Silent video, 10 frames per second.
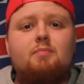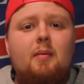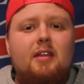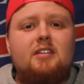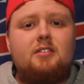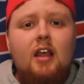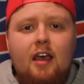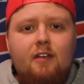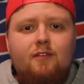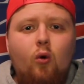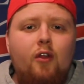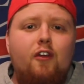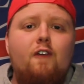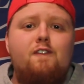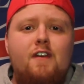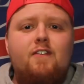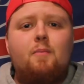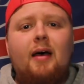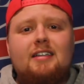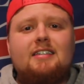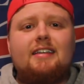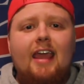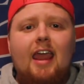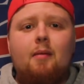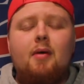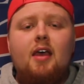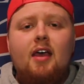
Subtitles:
Maybe his fourth or fifth best game